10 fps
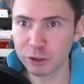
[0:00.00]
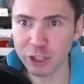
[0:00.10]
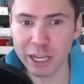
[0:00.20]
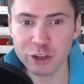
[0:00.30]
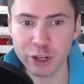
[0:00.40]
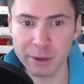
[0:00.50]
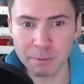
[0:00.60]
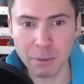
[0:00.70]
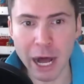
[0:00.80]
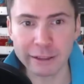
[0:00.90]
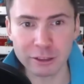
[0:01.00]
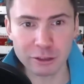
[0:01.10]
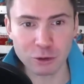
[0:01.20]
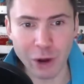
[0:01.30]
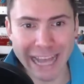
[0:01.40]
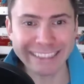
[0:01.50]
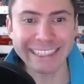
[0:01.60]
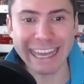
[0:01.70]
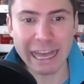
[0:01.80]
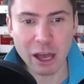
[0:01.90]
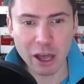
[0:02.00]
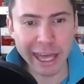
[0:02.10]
such a monstrosity.